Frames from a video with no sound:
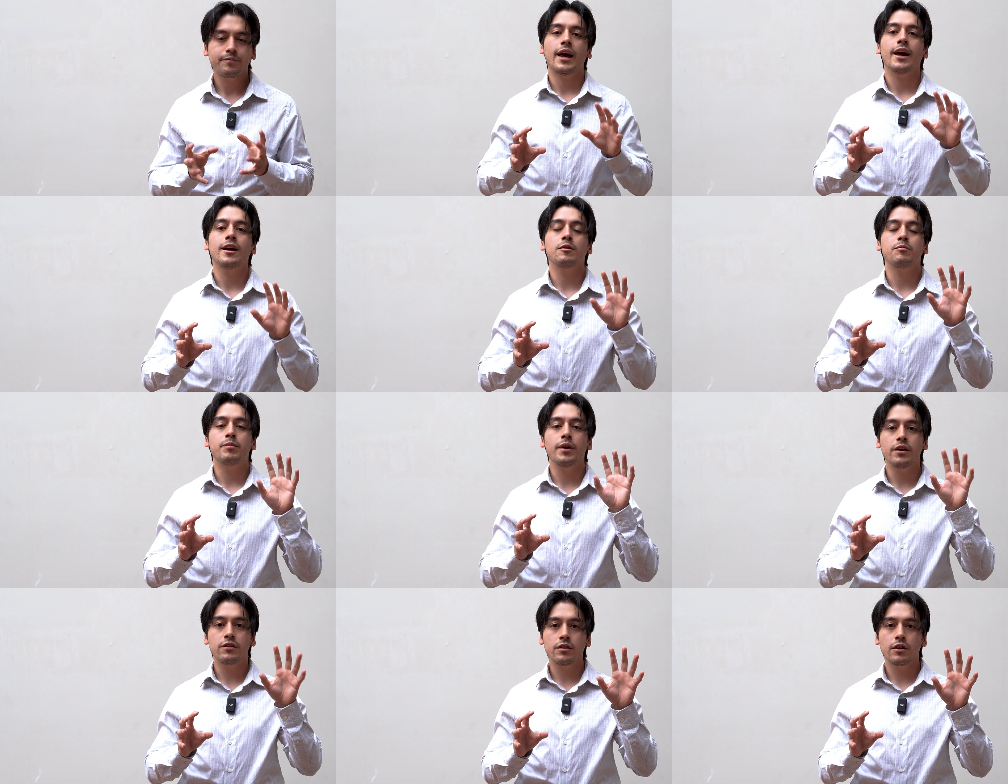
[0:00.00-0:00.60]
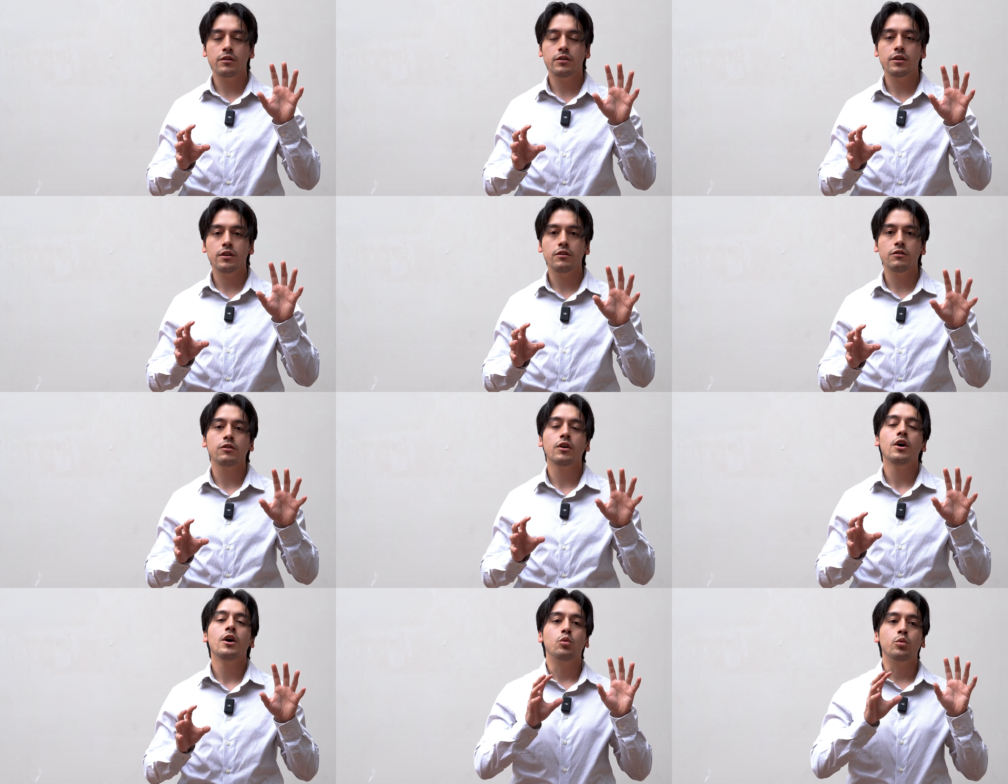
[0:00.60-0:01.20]
And based on
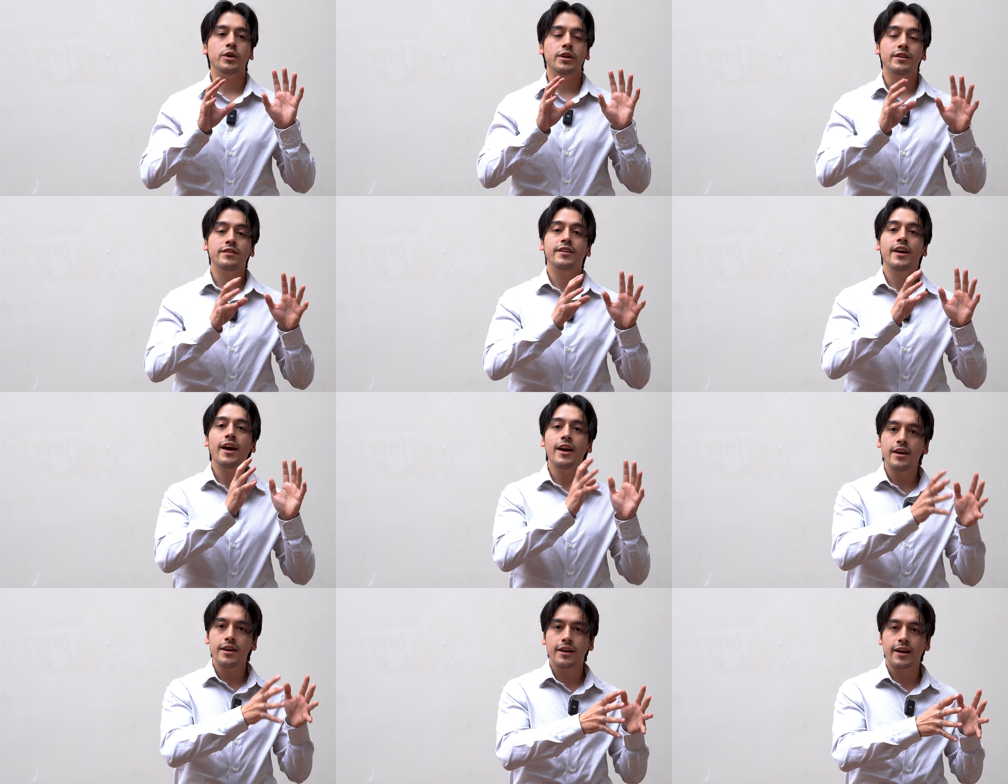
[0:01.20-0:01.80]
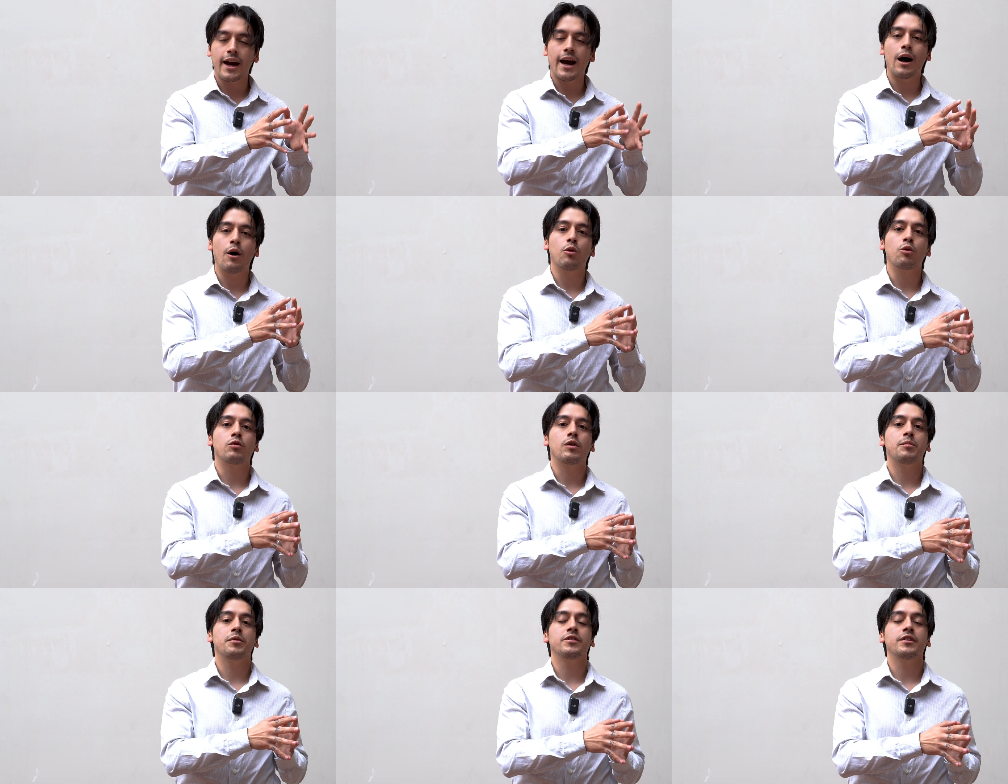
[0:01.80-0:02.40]
these, we take
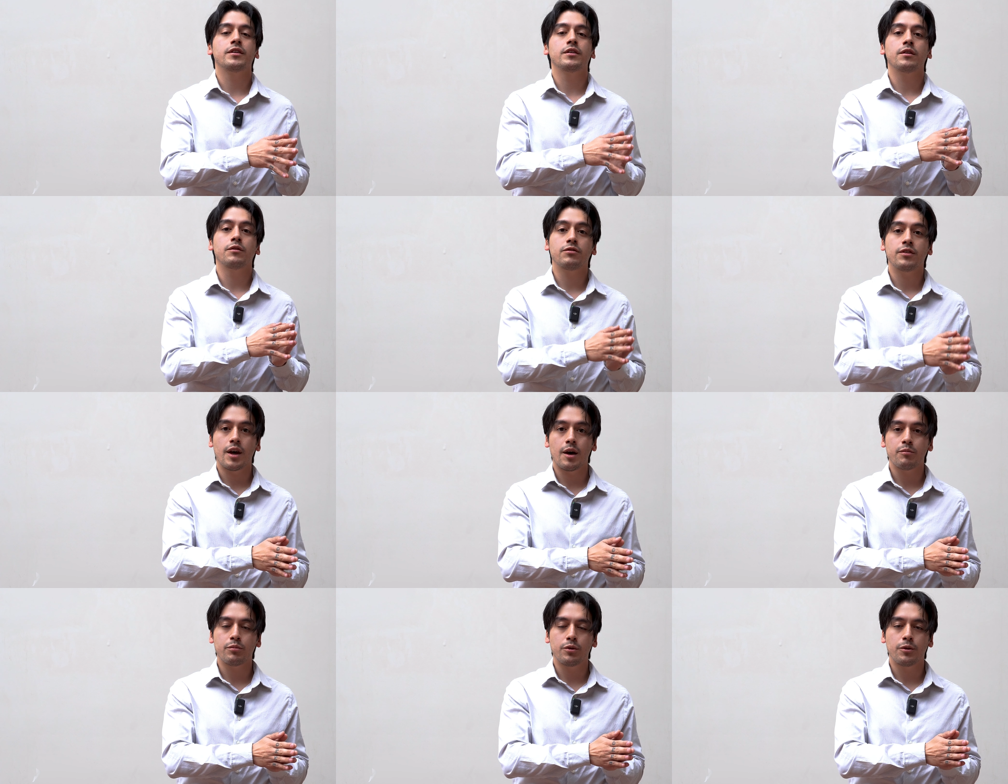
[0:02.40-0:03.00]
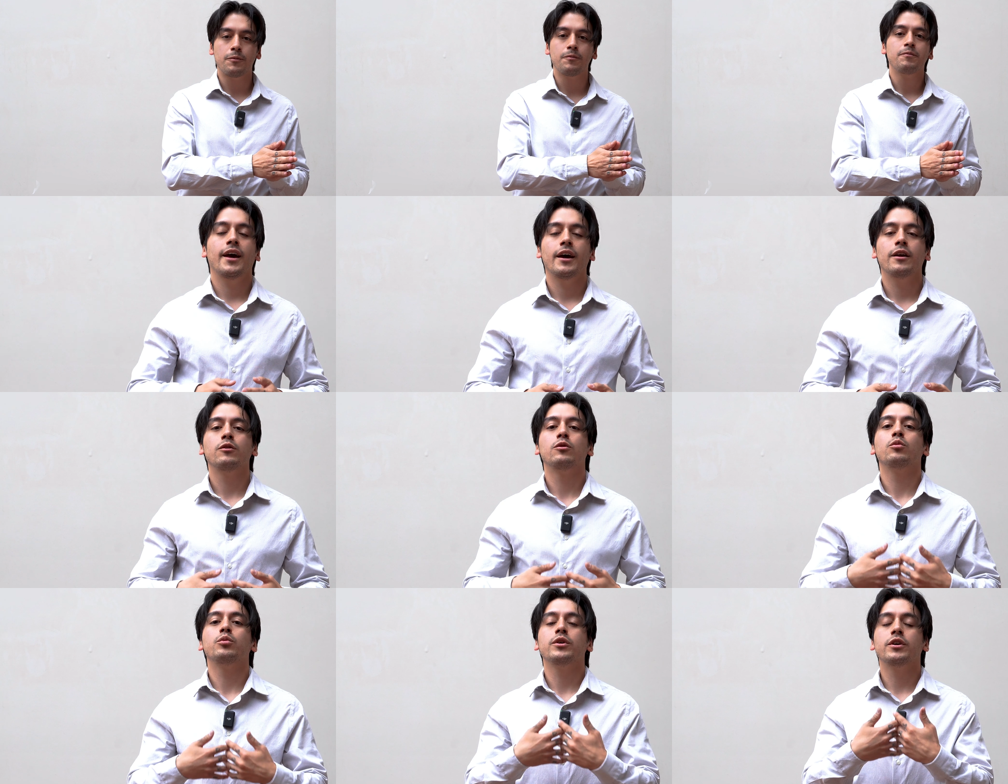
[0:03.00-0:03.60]
our representative sample
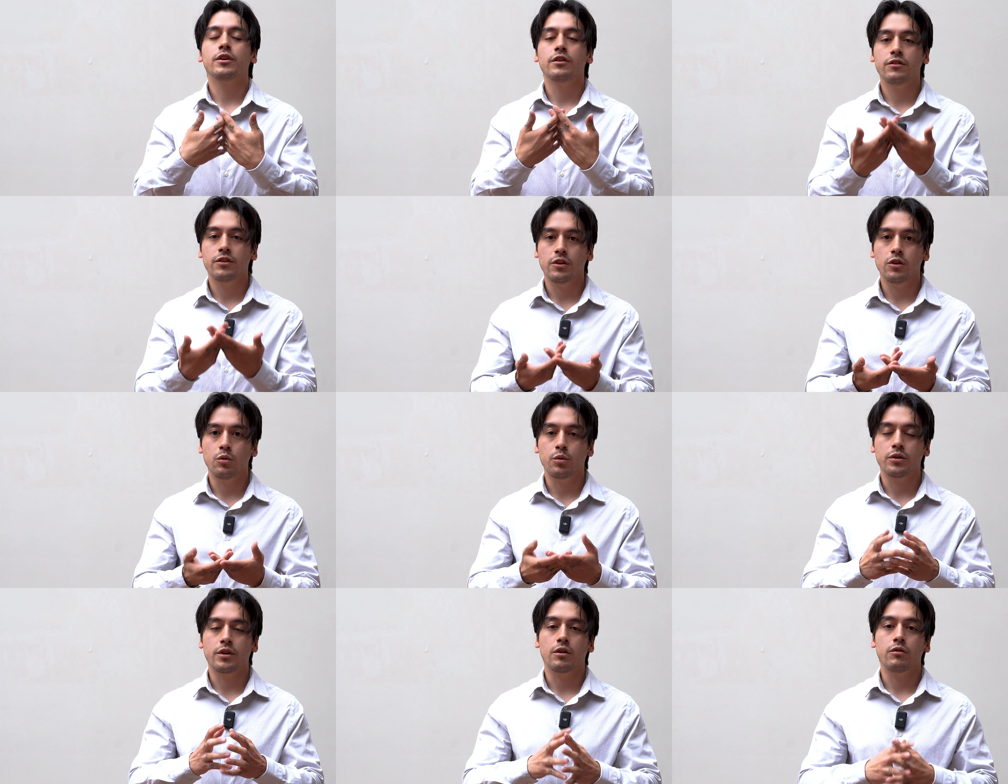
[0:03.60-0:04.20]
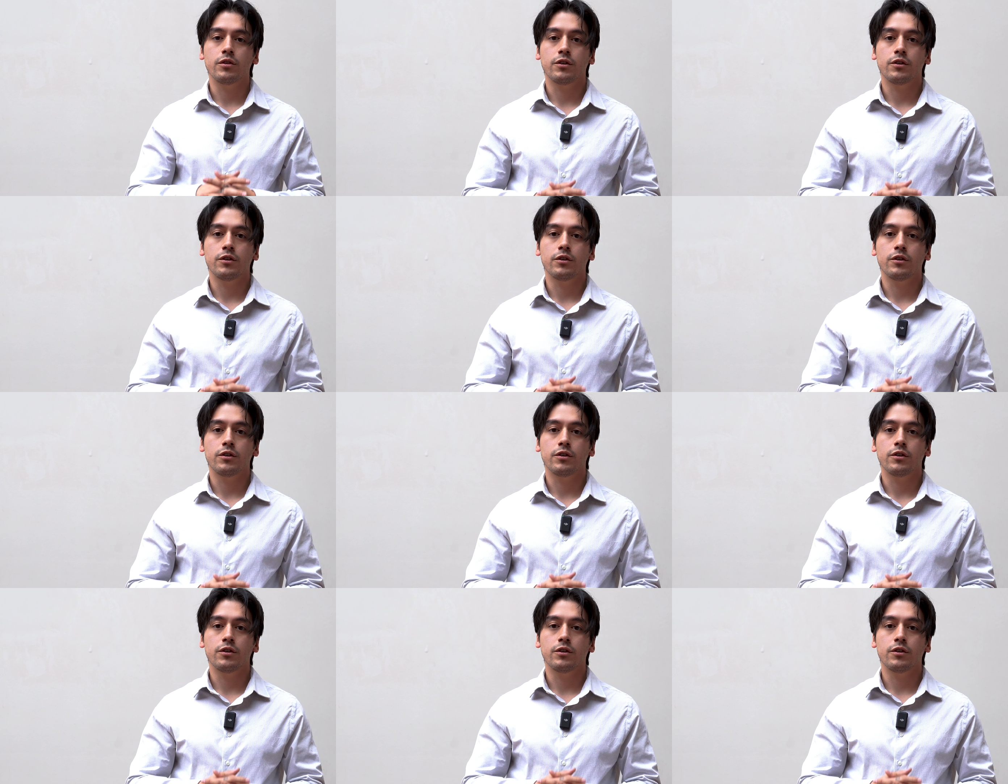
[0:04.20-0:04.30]
and we continue with our